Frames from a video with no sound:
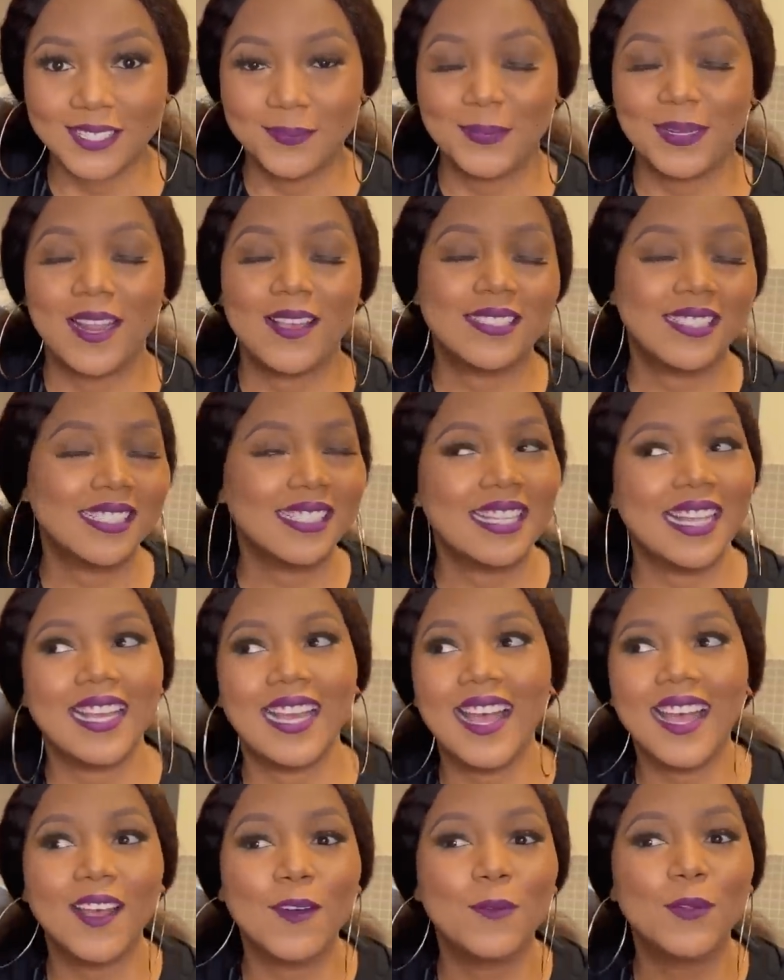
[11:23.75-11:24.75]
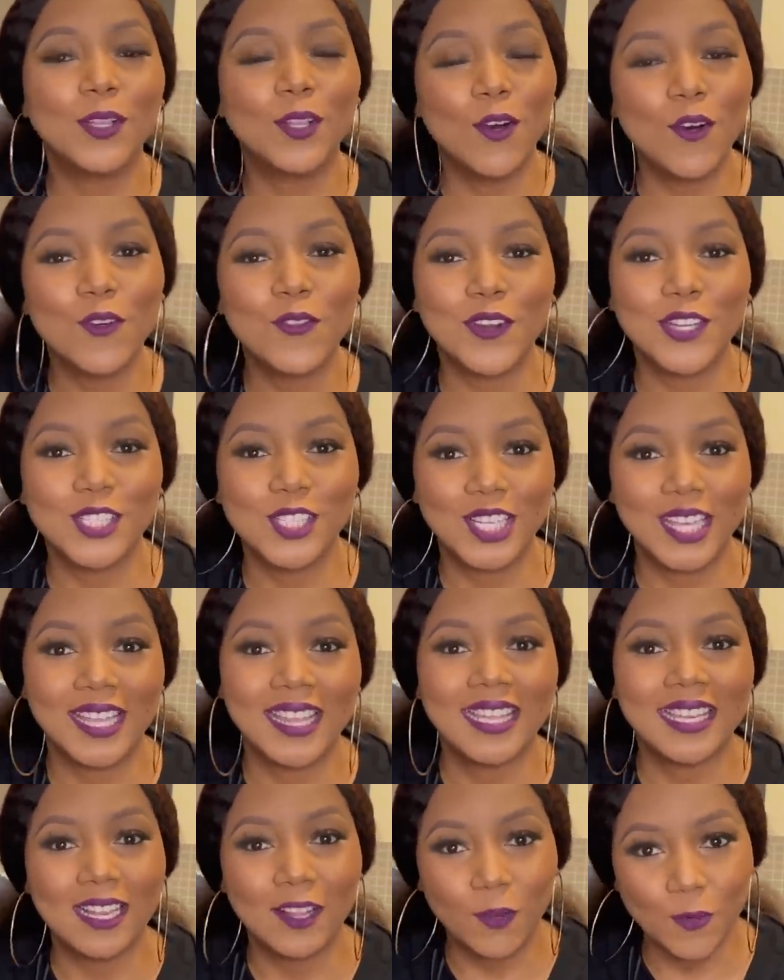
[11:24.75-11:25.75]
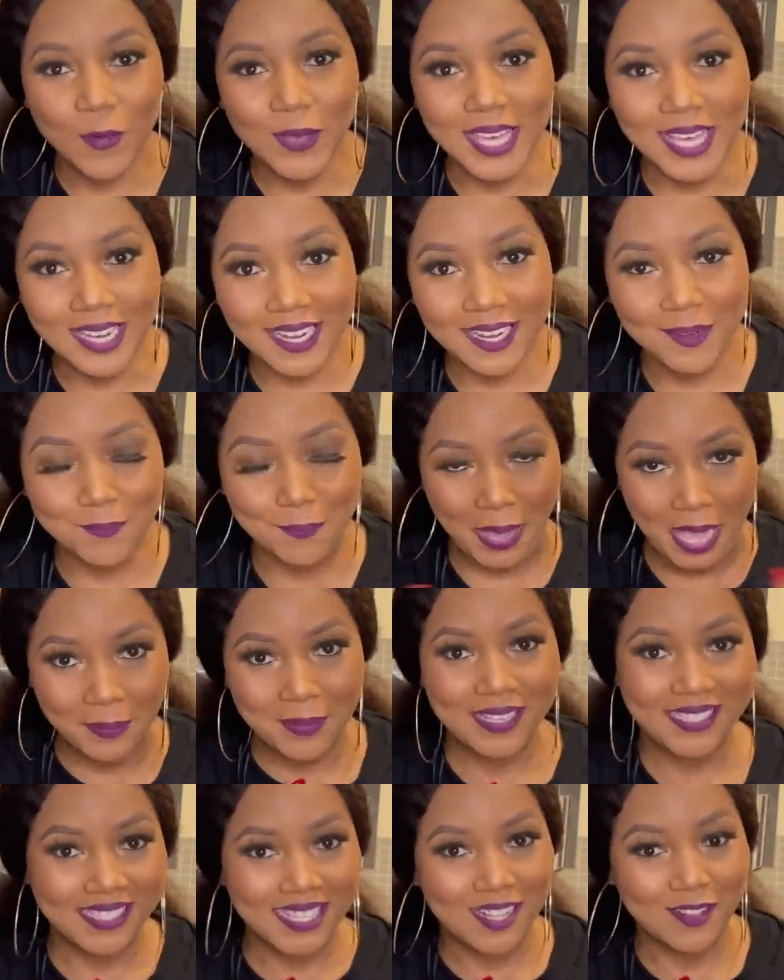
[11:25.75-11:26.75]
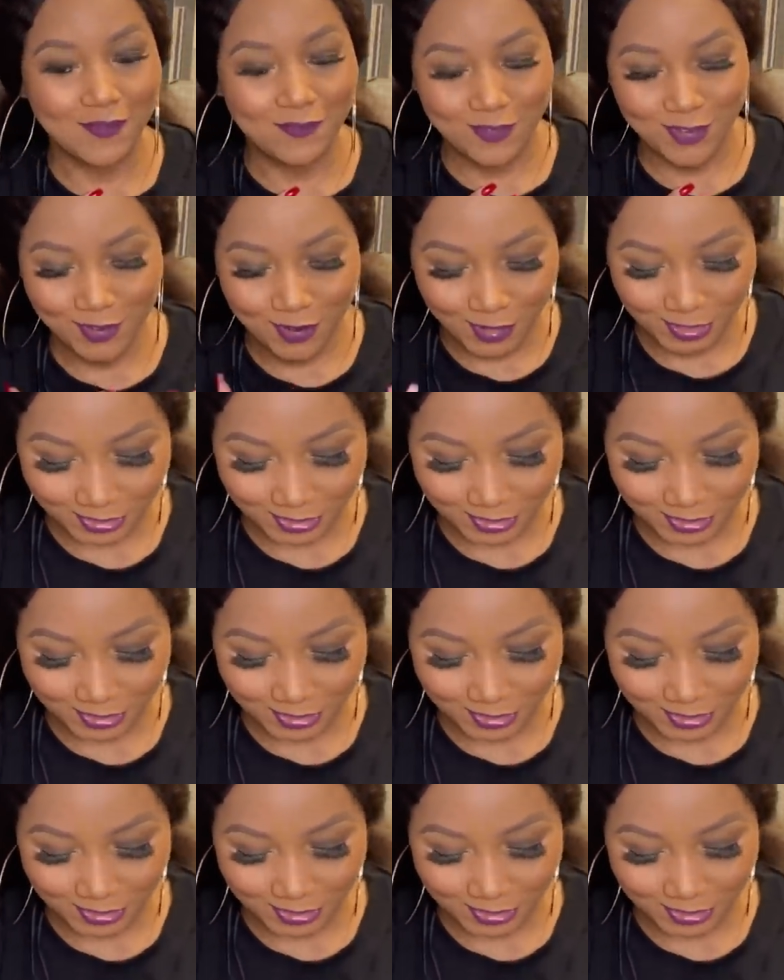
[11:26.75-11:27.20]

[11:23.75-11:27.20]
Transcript: But I was just like, we'll go for it together and I'll go get it by myself, you know?